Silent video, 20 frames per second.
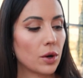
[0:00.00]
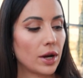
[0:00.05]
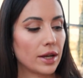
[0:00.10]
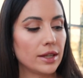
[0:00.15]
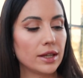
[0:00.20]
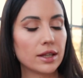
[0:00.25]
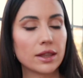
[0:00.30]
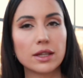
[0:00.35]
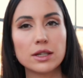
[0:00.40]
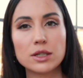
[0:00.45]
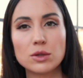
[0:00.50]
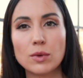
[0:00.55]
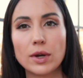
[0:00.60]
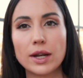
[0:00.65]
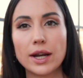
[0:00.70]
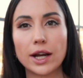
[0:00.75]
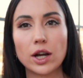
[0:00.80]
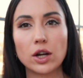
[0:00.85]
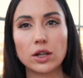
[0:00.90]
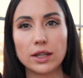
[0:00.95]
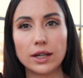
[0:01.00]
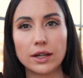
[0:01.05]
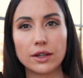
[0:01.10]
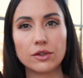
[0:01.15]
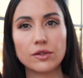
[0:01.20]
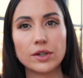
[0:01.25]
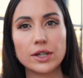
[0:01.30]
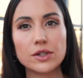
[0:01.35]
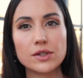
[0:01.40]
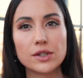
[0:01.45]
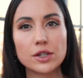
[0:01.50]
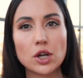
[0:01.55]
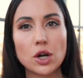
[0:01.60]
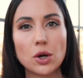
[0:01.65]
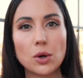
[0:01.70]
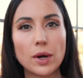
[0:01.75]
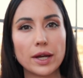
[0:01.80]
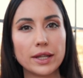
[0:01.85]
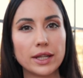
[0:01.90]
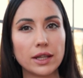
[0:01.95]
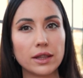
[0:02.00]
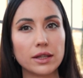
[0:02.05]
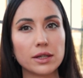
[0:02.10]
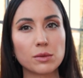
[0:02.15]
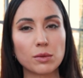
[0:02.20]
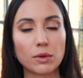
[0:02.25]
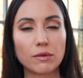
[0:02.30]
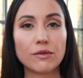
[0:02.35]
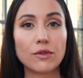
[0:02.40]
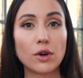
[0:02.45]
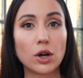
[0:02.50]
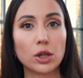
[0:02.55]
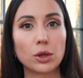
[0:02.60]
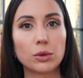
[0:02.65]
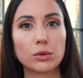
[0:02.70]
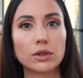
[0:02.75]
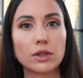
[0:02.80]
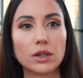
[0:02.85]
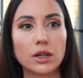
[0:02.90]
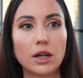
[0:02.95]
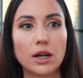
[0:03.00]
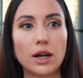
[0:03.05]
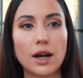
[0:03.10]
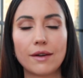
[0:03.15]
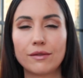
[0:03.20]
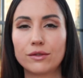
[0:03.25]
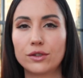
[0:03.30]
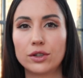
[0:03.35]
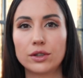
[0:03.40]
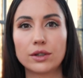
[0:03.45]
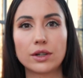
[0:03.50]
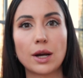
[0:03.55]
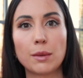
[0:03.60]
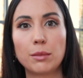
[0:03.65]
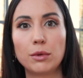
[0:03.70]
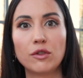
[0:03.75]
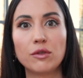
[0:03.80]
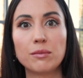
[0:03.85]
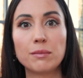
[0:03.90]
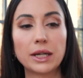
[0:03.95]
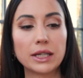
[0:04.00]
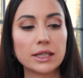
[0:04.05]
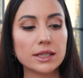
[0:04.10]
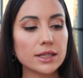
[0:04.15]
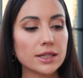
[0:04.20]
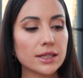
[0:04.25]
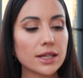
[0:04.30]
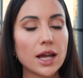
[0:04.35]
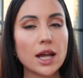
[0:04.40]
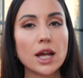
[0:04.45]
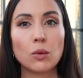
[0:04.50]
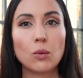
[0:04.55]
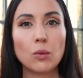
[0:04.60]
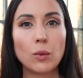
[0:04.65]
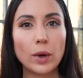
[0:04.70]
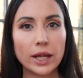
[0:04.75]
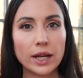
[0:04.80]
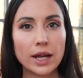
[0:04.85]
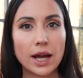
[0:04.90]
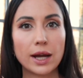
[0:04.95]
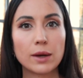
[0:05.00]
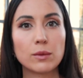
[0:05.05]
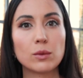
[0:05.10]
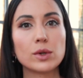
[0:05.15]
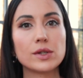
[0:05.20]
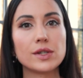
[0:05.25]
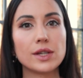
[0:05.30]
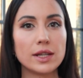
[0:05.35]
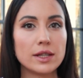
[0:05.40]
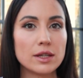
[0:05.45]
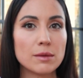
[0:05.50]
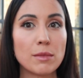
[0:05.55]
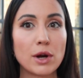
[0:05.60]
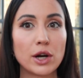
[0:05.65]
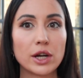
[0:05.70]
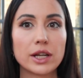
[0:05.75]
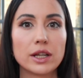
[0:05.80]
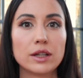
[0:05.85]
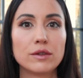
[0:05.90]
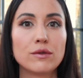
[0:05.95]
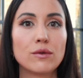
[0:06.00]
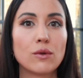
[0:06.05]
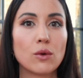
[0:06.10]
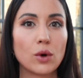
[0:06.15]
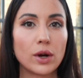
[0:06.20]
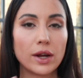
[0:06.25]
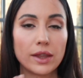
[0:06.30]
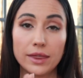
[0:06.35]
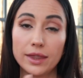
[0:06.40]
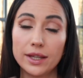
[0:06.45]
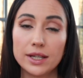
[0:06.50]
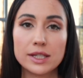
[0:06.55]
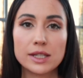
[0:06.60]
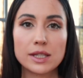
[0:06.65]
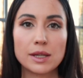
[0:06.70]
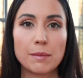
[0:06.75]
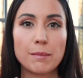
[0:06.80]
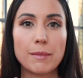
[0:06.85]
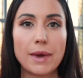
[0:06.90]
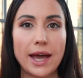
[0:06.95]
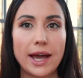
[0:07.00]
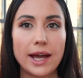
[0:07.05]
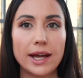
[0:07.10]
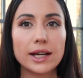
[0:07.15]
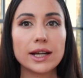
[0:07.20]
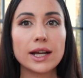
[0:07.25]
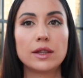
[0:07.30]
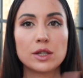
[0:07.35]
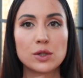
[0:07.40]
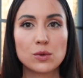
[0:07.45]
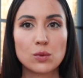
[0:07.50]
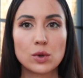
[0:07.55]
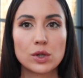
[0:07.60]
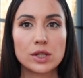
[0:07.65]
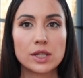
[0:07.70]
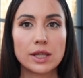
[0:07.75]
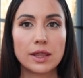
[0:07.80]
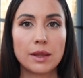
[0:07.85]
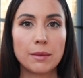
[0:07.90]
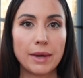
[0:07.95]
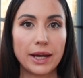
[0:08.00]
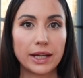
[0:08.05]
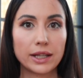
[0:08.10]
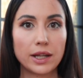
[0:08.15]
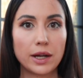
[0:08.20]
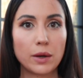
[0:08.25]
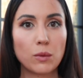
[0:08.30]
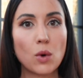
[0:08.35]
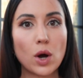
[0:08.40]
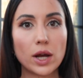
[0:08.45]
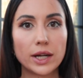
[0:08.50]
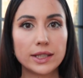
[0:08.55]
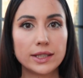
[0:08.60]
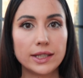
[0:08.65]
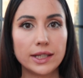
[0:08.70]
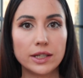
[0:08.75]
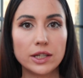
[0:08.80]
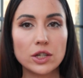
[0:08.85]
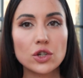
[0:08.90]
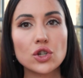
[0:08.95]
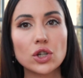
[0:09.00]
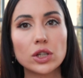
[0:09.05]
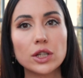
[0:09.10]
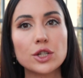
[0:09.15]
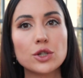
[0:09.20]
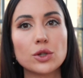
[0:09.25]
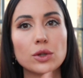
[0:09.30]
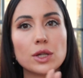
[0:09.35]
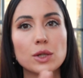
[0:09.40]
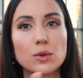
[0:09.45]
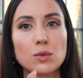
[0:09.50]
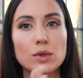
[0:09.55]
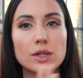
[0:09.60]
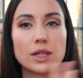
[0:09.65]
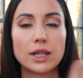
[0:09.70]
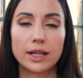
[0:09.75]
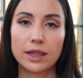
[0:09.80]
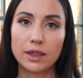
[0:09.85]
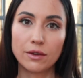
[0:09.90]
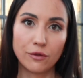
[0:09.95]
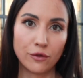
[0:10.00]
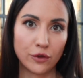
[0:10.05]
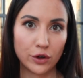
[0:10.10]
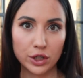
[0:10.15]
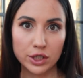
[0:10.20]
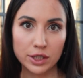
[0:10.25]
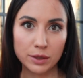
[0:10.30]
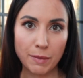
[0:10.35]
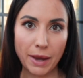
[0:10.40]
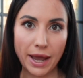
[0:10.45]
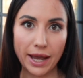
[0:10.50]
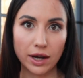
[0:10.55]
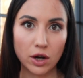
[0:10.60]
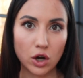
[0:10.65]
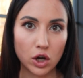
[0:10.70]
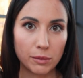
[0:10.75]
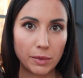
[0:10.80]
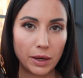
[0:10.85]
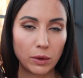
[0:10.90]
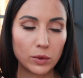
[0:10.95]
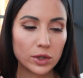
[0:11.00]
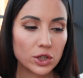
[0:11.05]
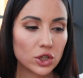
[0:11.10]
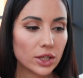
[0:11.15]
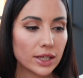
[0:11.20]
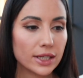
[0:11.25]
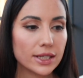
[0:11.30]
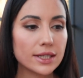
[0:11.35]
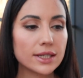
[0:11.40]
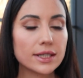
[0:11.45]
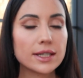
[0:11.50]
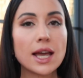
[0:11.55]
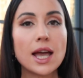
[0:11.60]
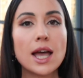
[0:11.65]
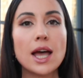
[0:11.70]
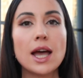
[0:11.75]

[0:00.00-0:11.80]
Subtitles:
I think this one I got like 3 years ago, and then this one followed after a couple of months. When I was in the market for this bag, this was the bag that I wanted initially, so this was like the first bag on my wish list.